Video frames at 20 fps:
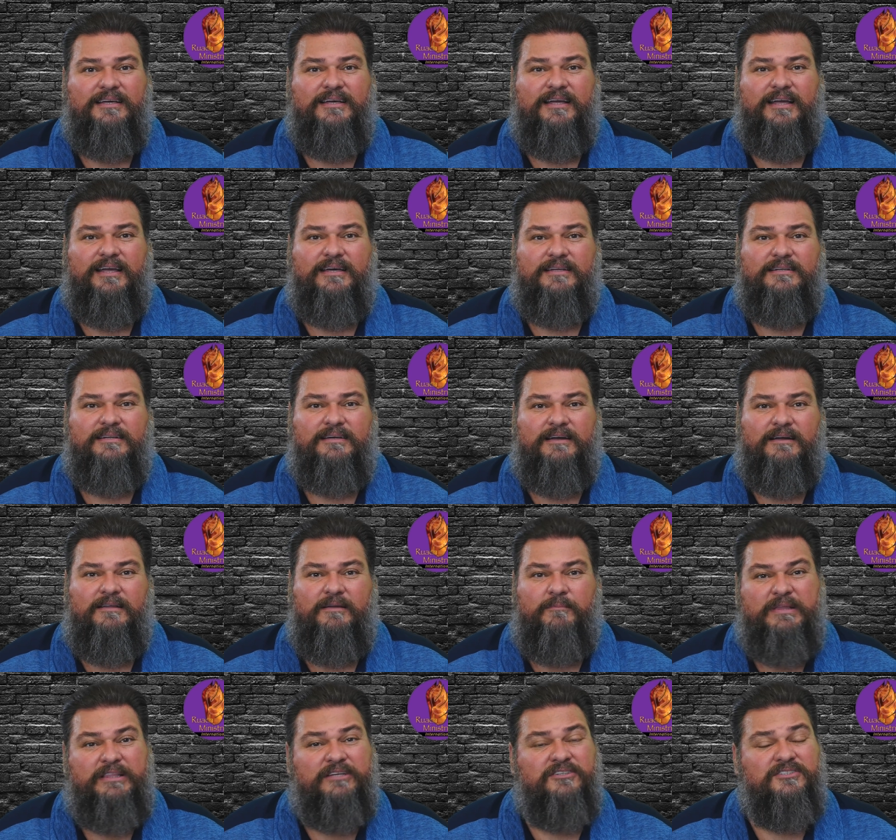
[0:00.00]
and uh,
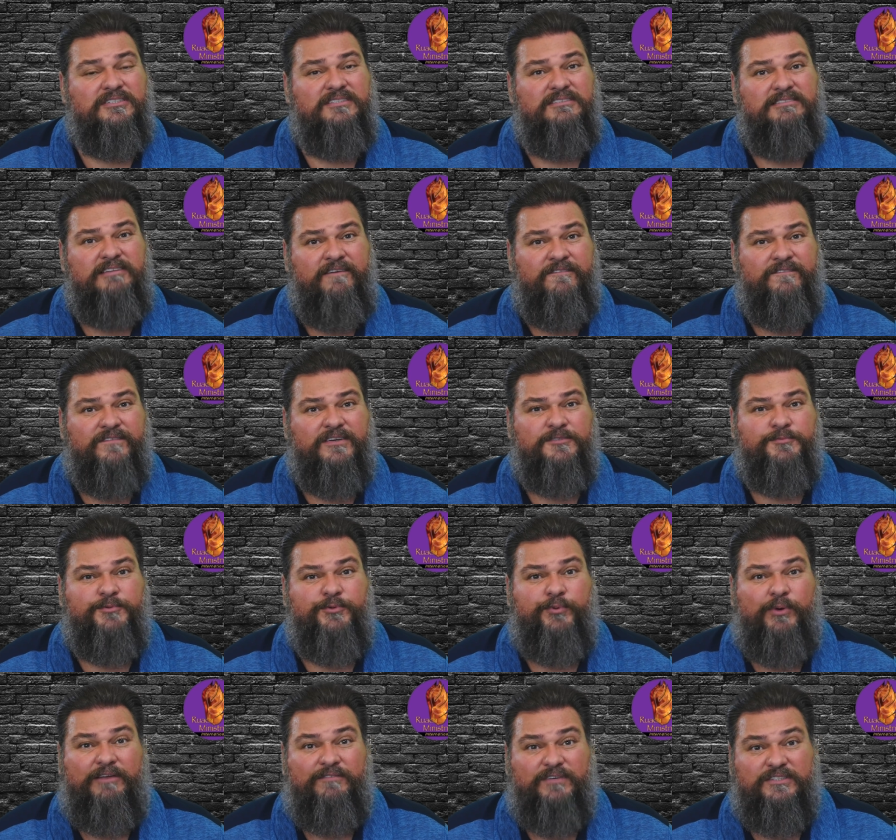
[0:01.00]
I mean, there's a difference
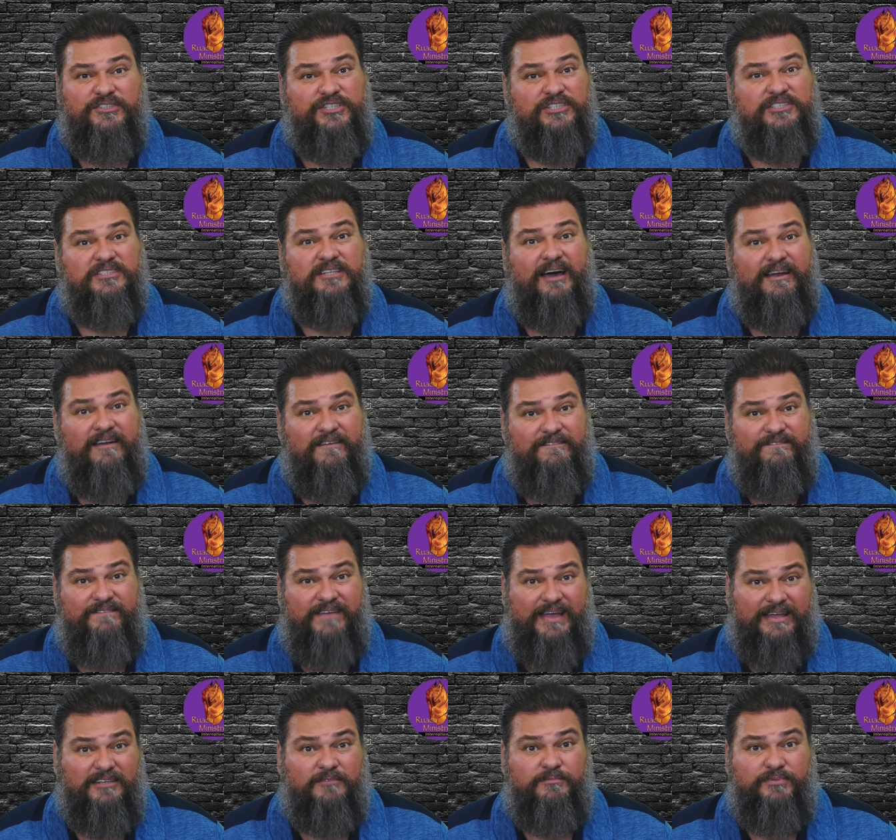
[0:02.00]
between if it's just not
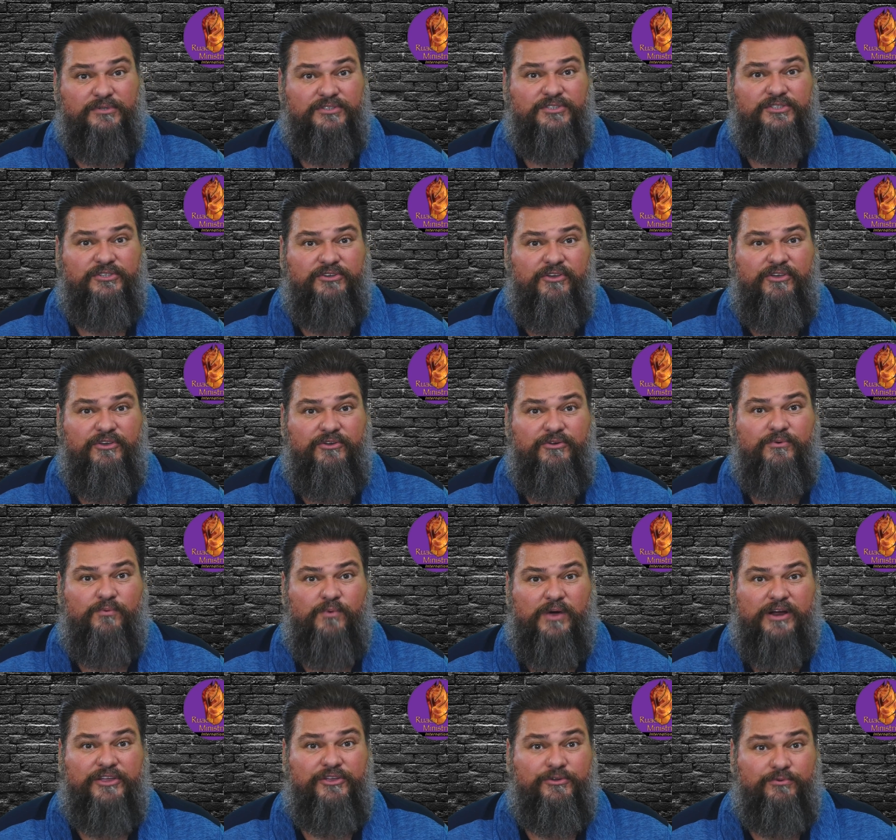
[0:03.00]
available to you
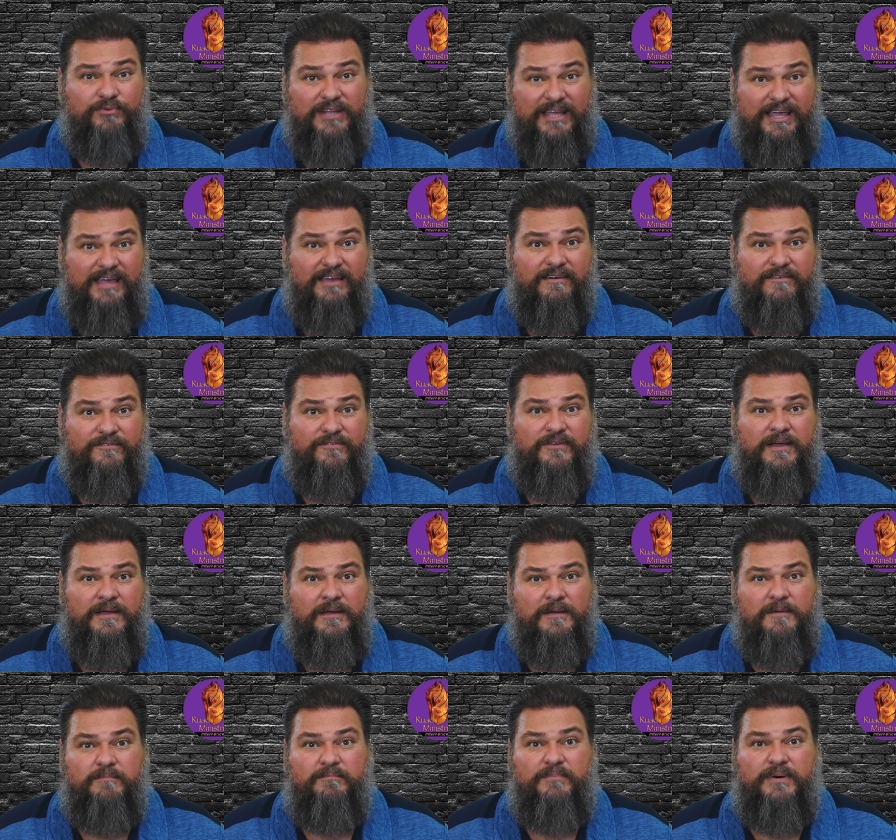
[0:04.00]
where you live,
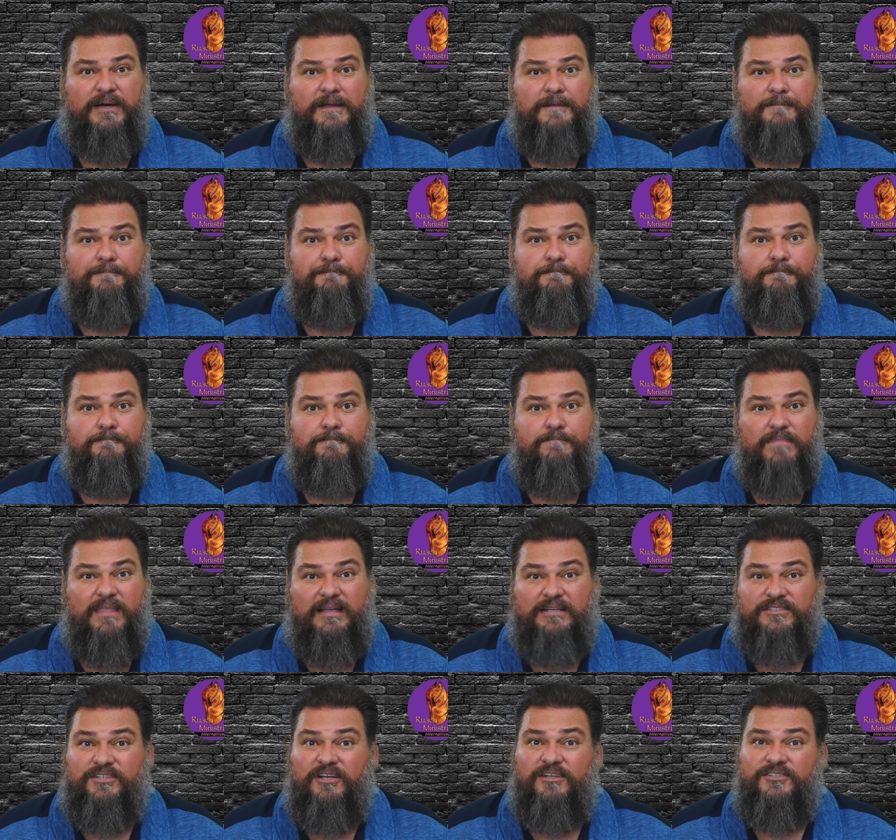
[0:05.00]
but
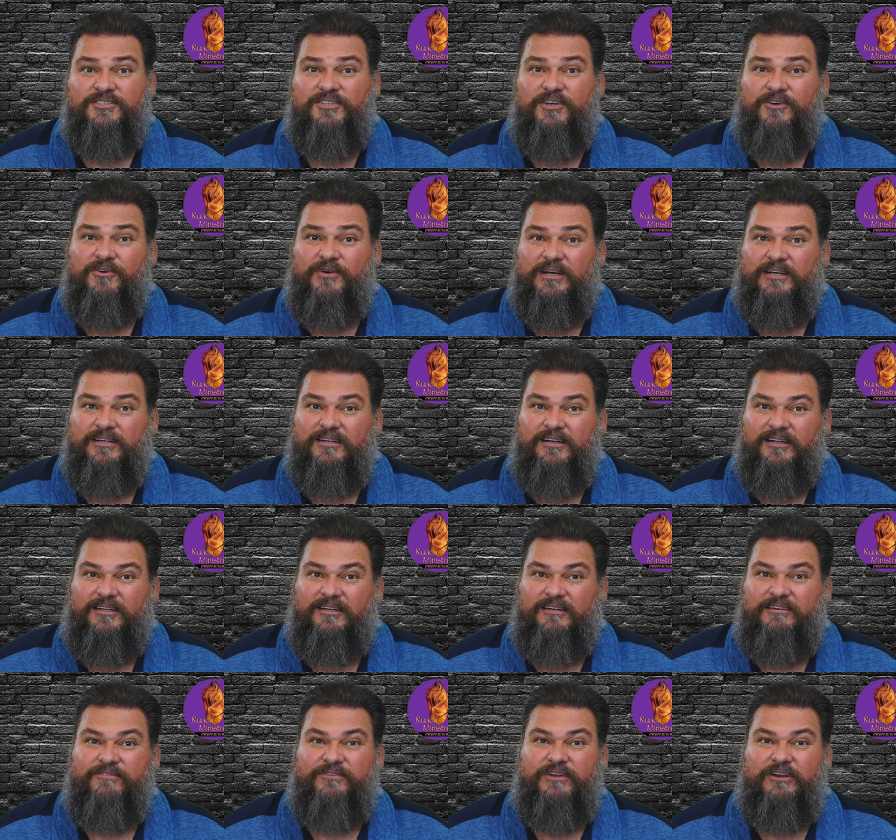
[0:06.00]
it's also a,
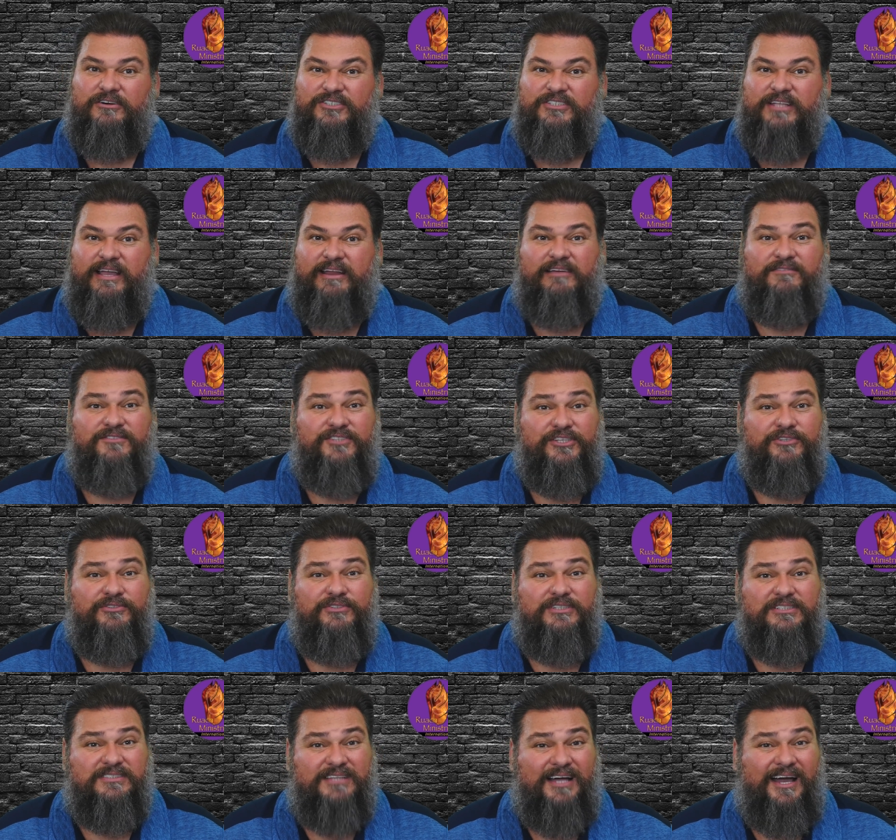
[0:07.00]
a, different understanding of do you
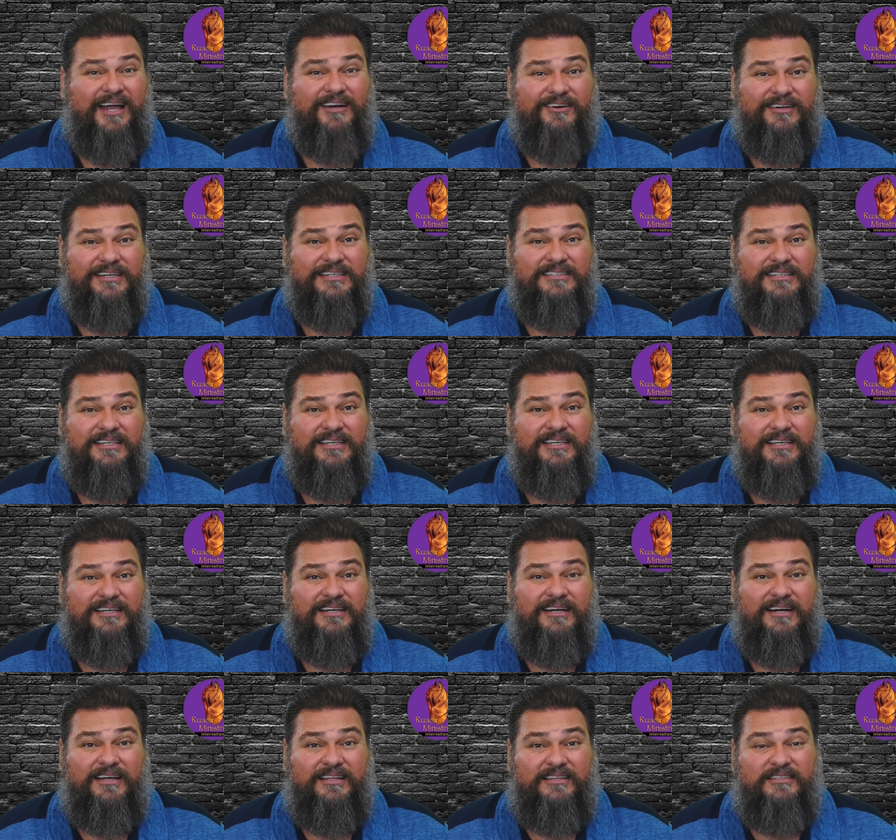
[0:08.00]
desire it? Uh,